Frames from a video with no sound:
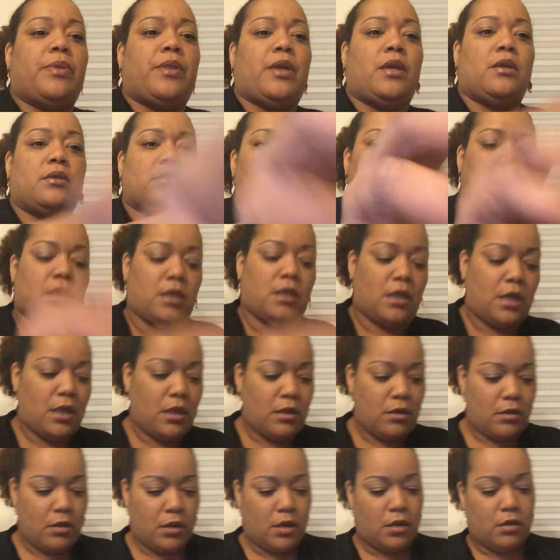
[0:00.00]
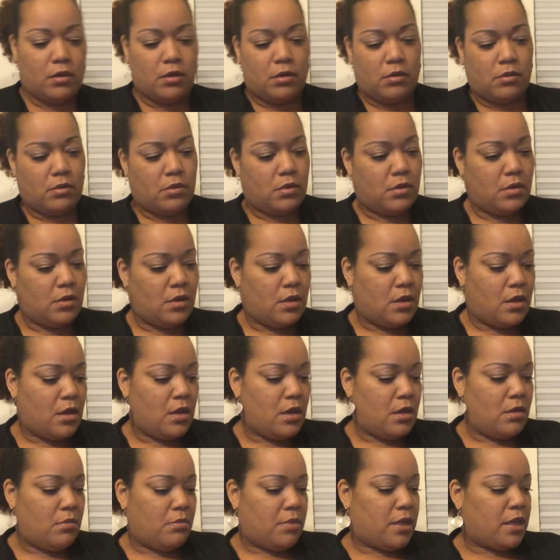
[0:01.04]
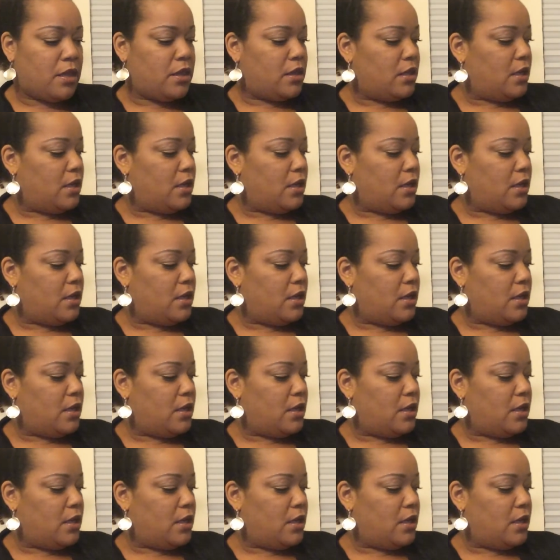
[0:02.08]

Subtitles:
things together here. But